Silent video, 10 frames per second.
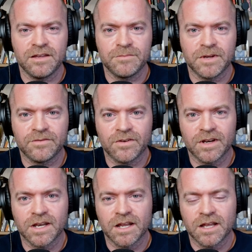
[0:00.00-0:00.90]
Hey, my
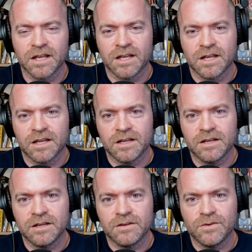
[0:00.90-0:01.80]
friend.
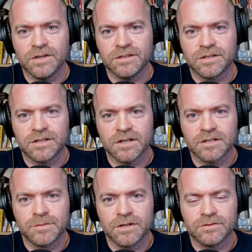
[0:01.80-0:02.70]
Uh, I wanted to
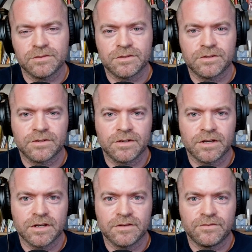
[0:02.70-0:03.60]
talk about
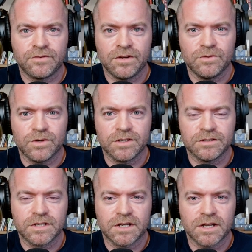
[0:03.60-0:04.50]
uh, free will
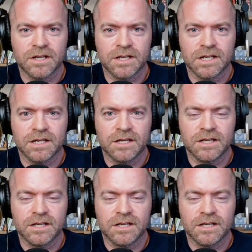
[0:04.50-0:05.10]
today.